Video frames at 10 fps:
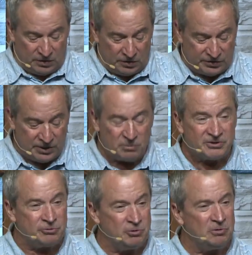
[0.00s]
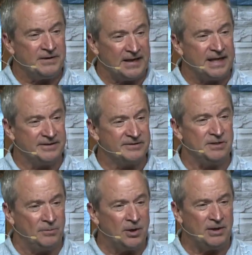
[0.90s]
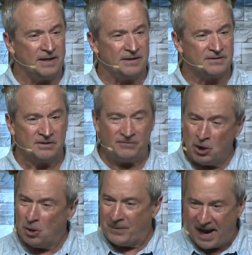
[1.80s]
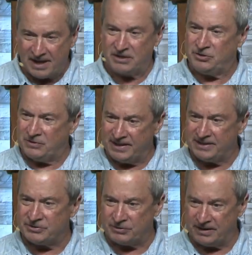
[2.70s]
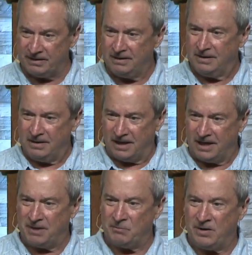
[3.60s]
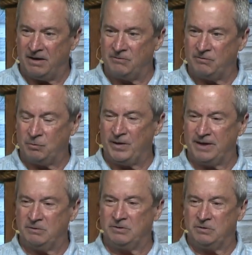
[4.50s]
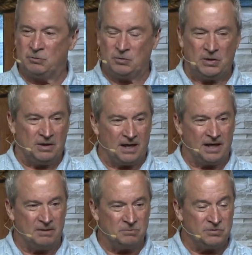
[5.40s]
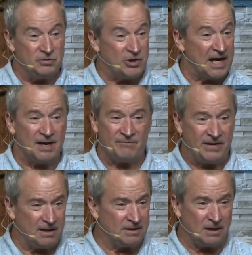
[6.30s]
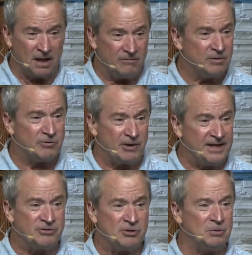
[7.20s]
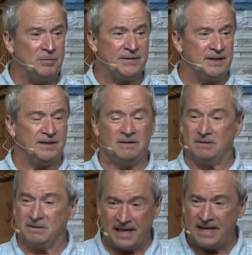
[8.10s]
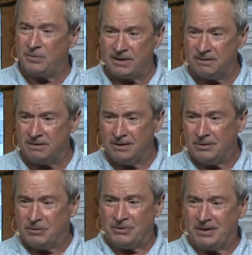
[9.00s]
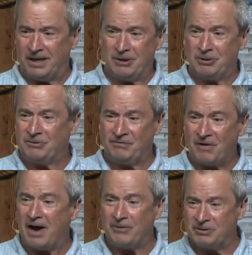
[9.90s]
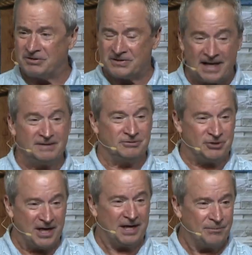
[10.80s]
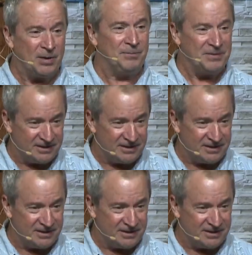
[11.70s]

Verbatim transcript: she was truly the innocent party in this. If you go back and do the history um, of when um, Jacob fell in love with Rachel, but then Laban, uh, her father, set Jacob up and